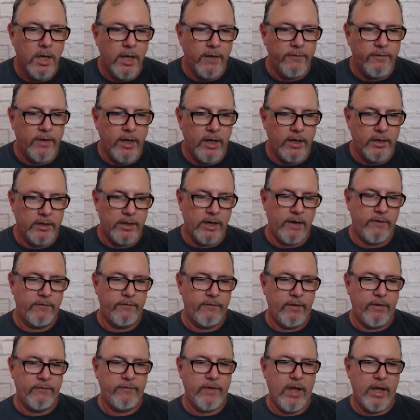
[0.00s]

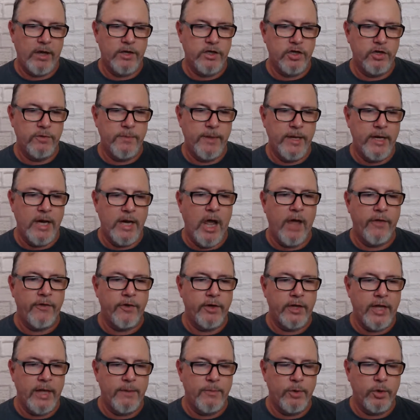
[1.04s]
I've got too many other
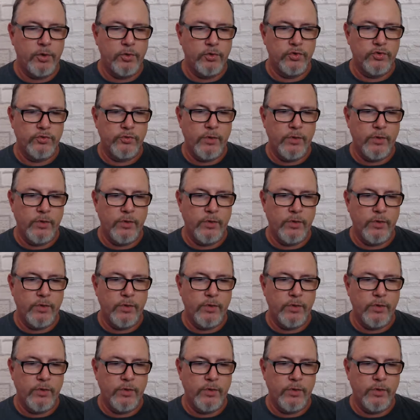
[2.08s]
chemicals